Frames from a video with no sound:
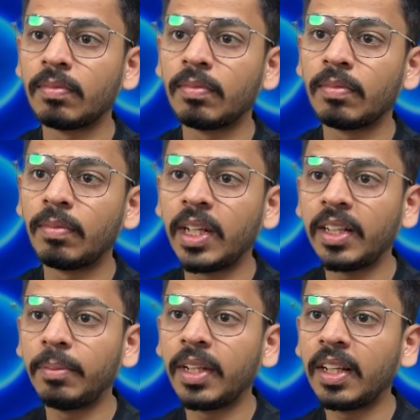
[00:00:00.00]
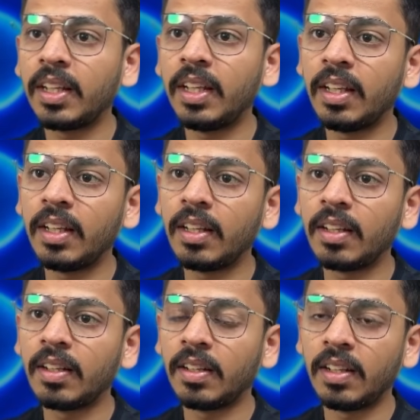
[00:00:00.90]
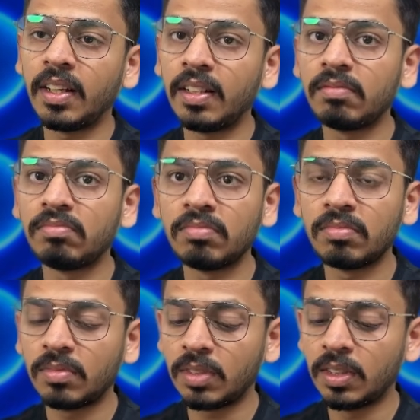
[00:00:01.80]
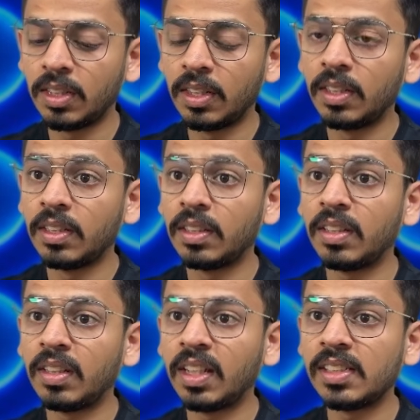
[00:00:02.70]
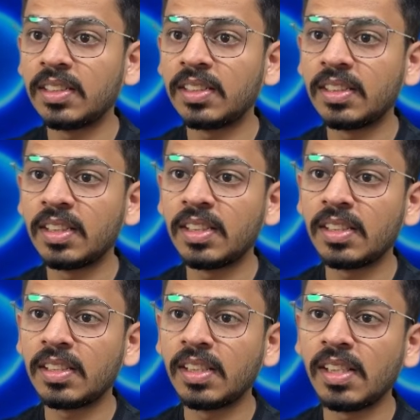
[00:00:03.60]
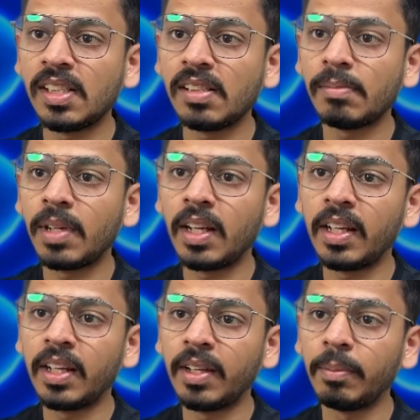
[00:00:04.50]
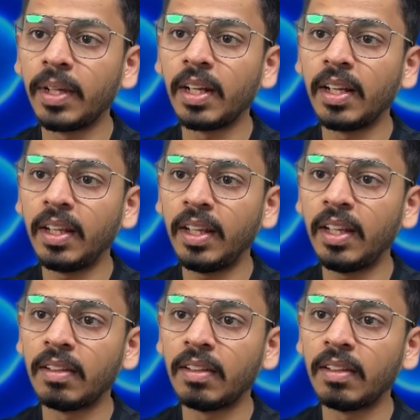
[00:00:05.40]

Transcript: my API key and I'll just say this is my API key.